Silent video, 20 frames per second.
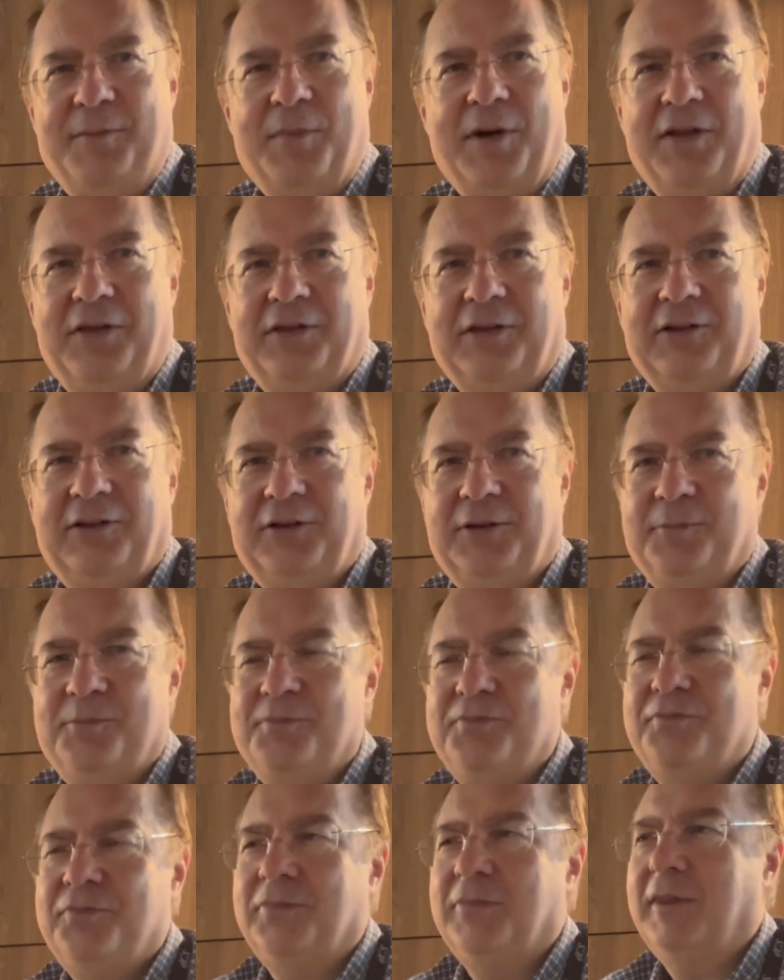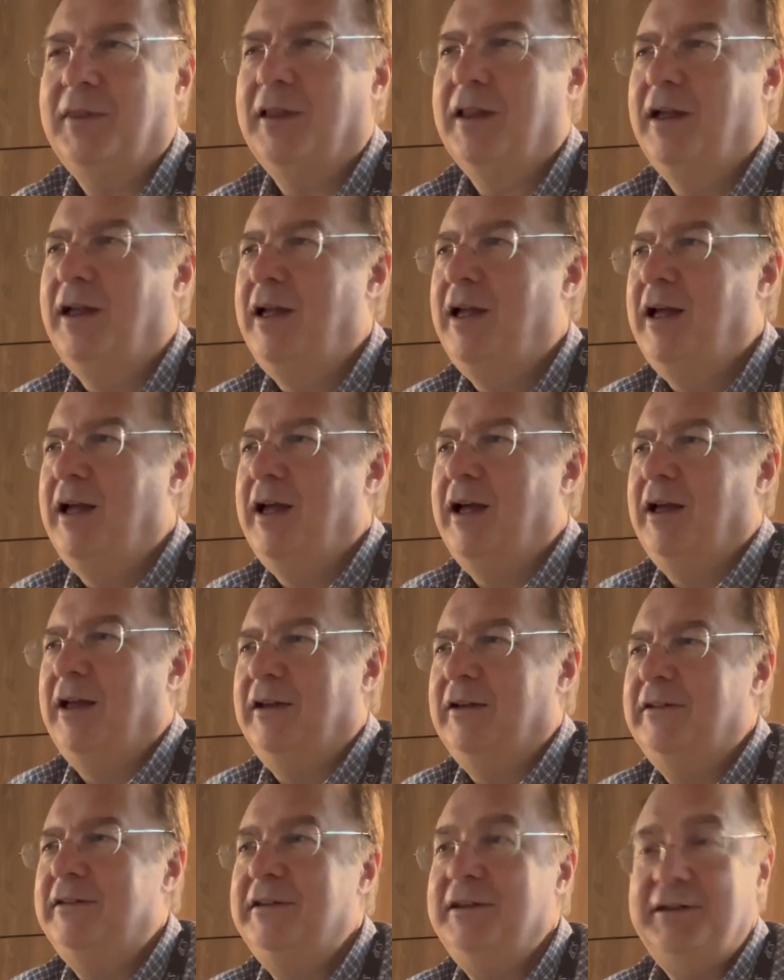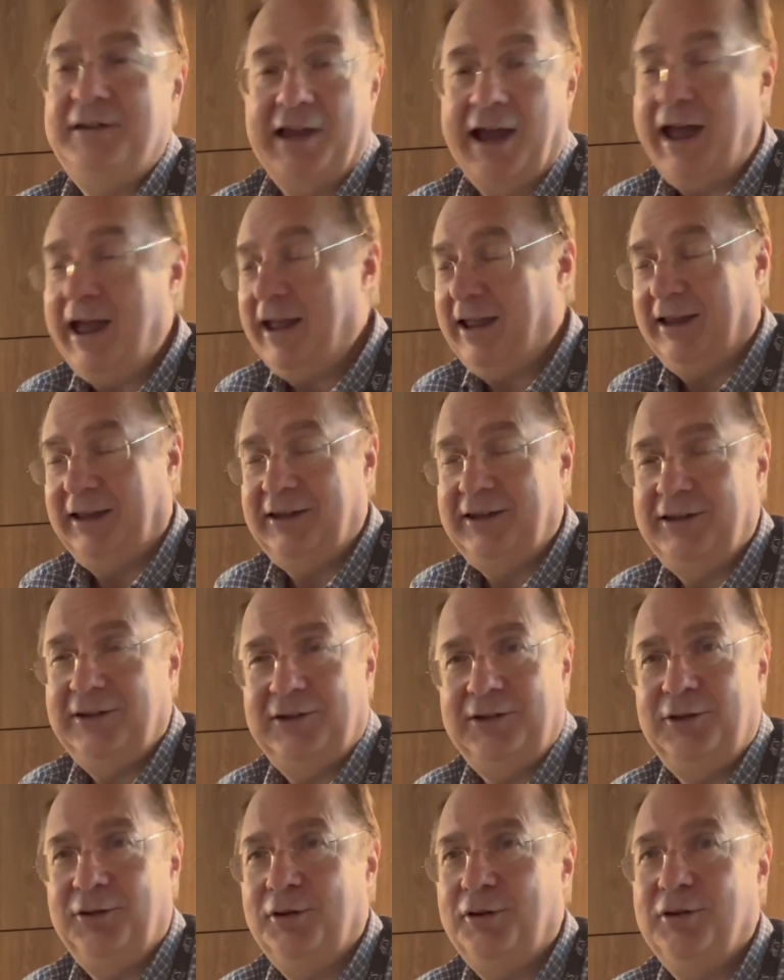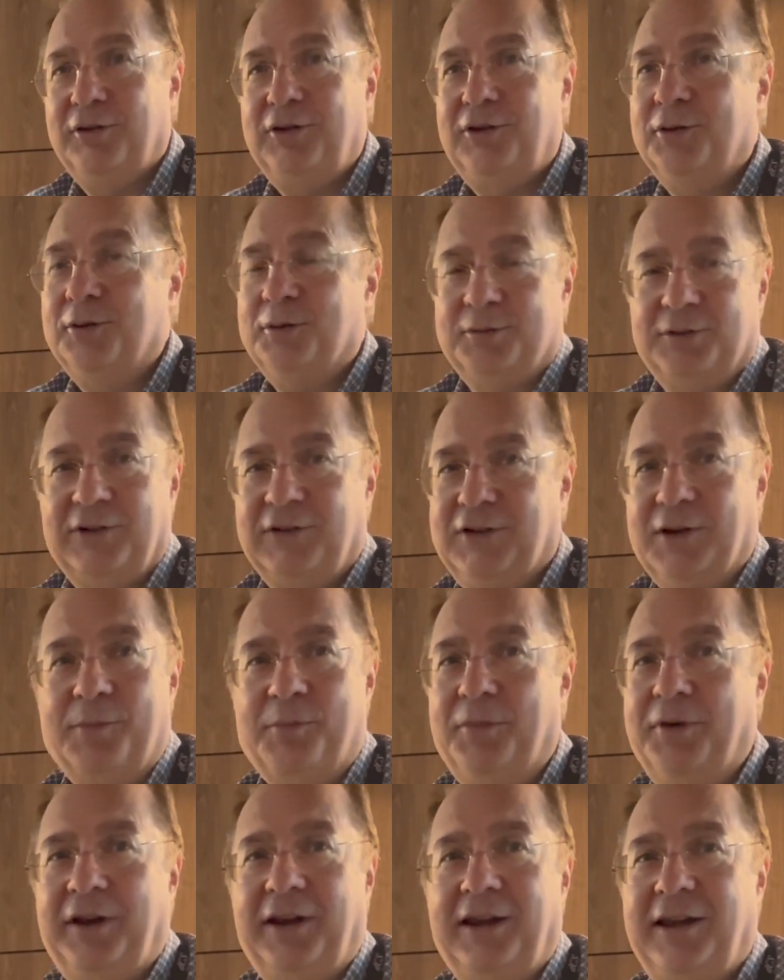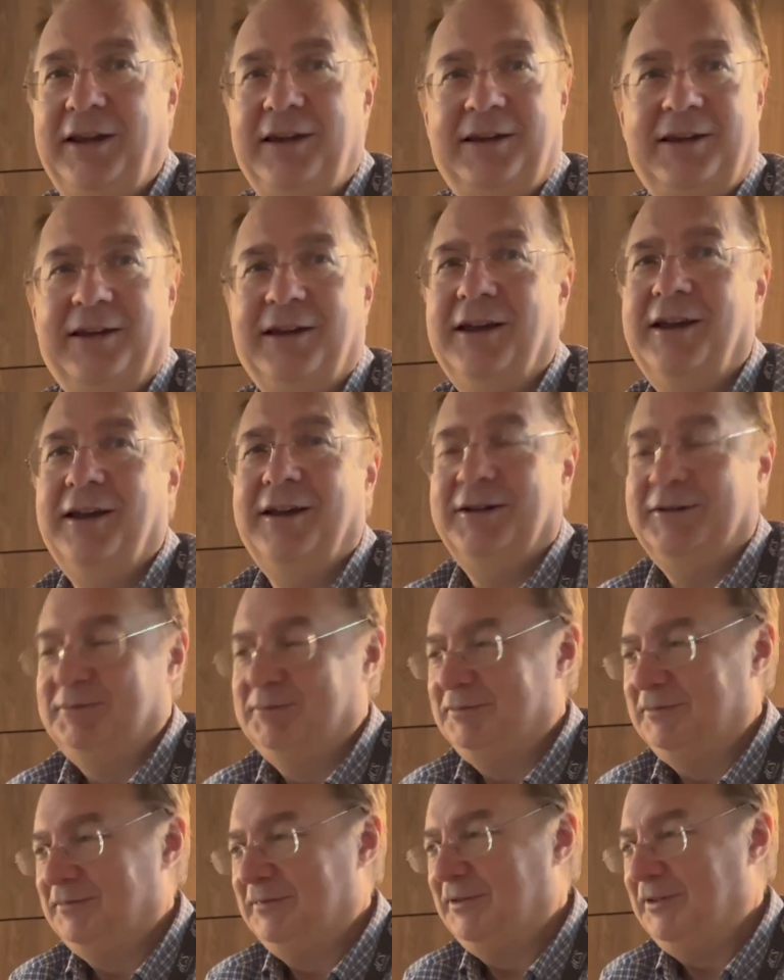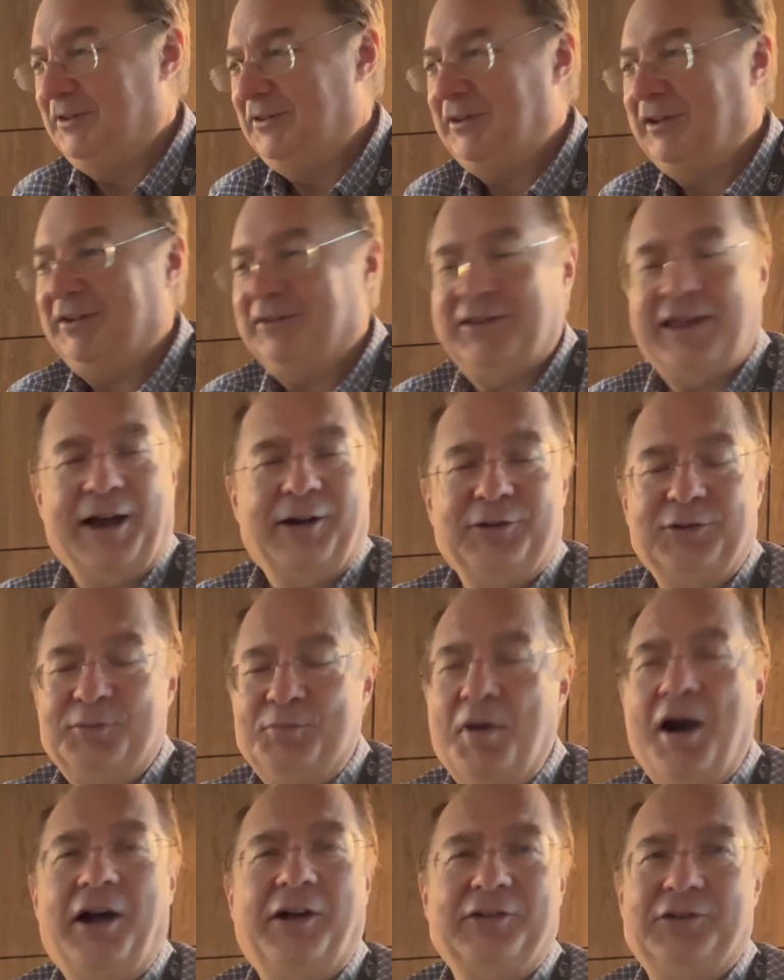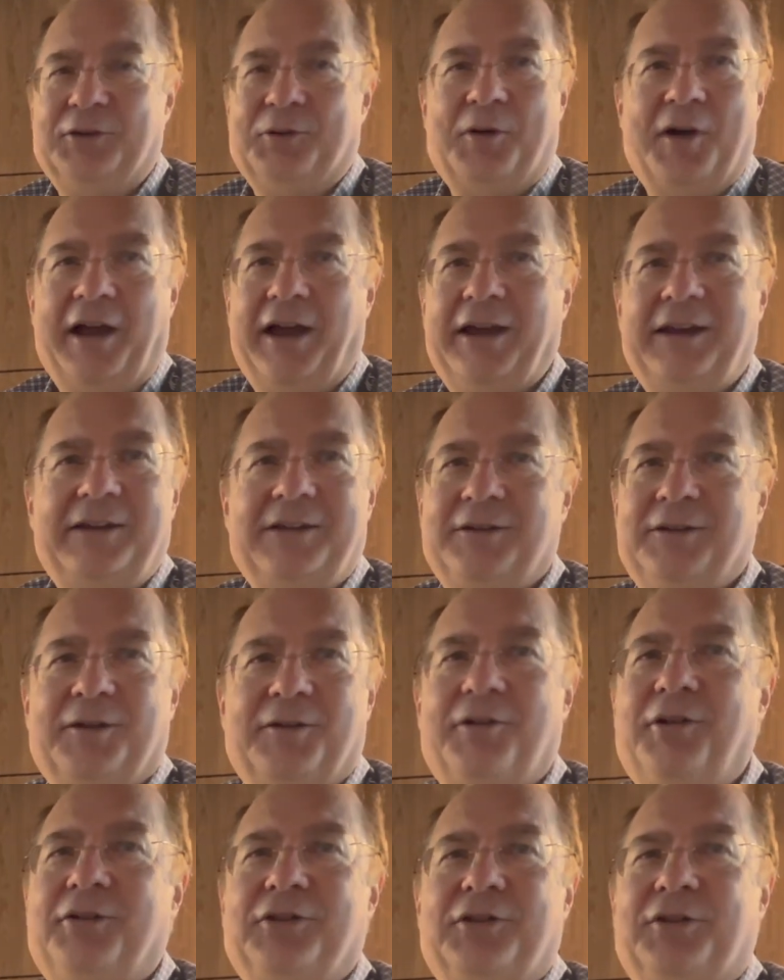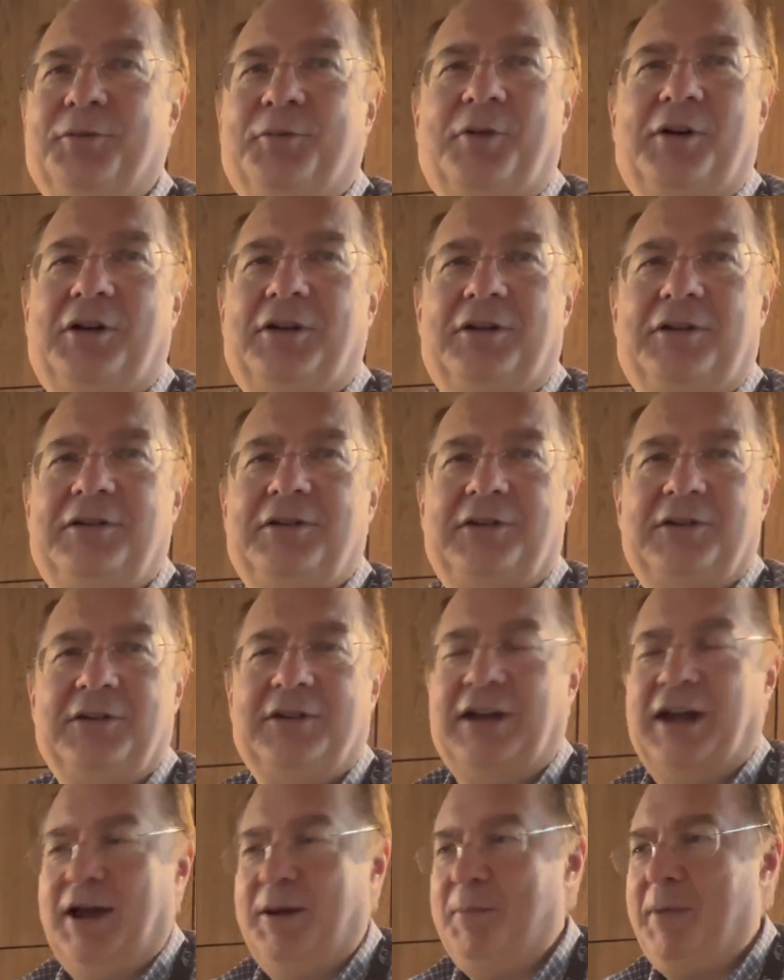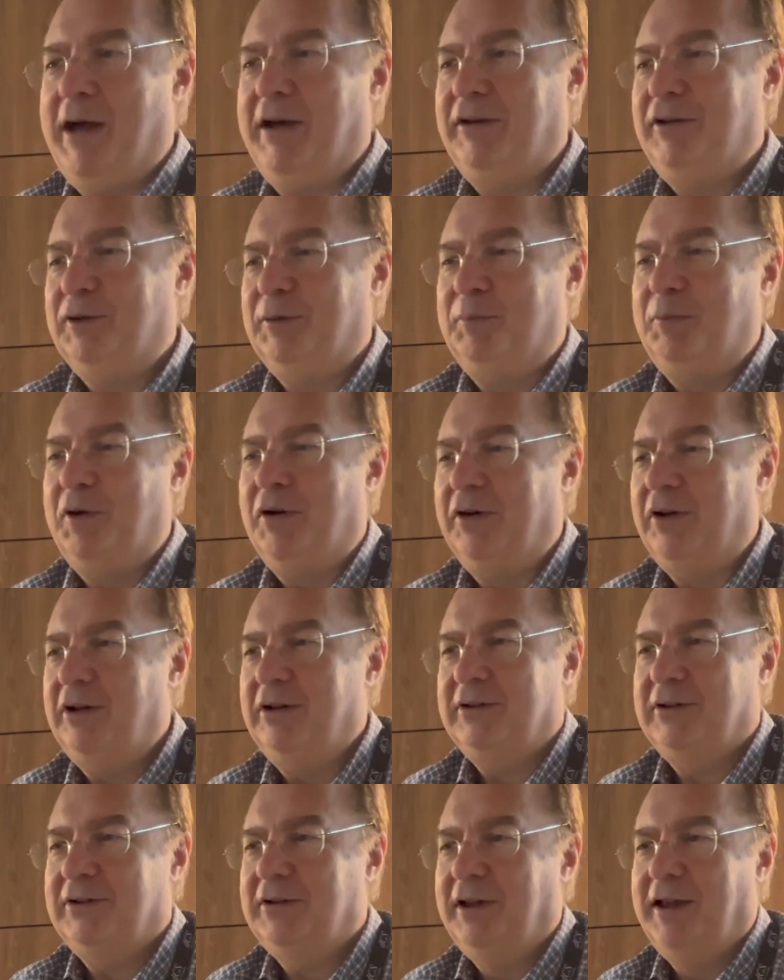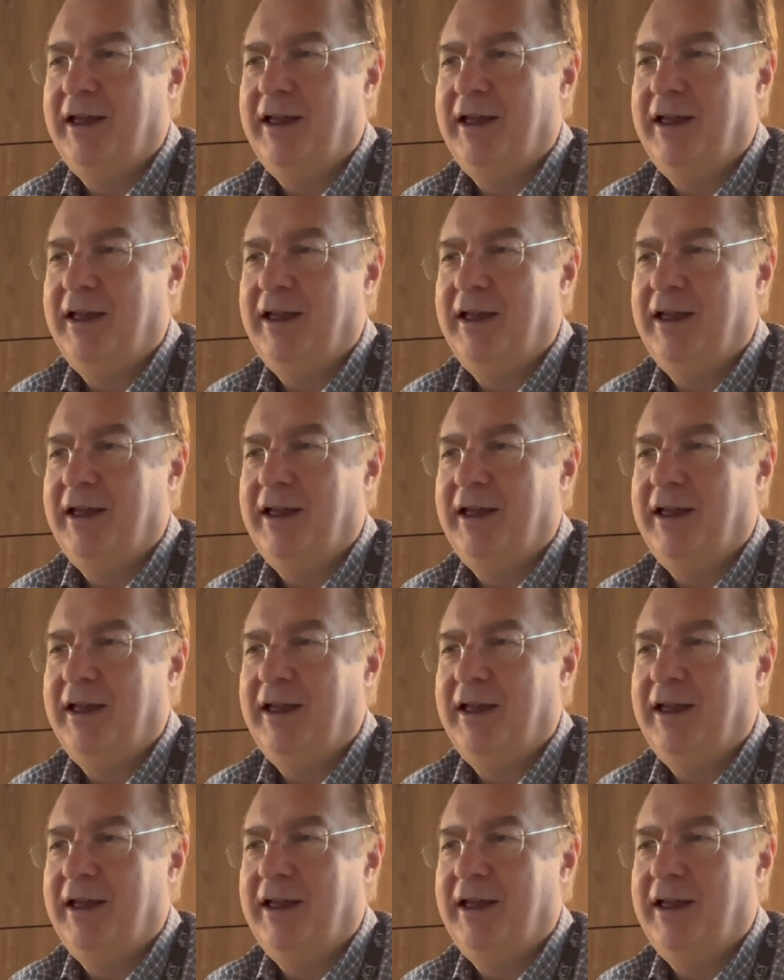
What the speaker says: months. Today, you can talk to somebody 6,000 miles away across the world about your product.